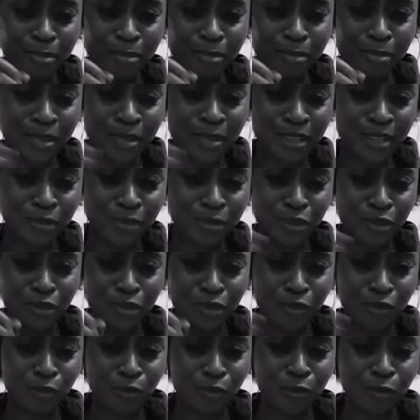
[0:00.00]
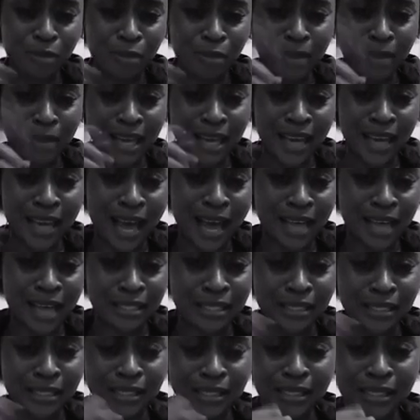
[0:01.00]
perceptions of women
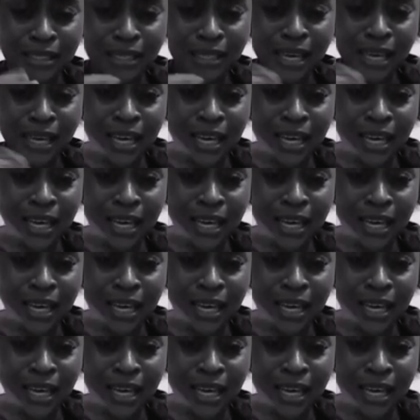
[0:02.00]
as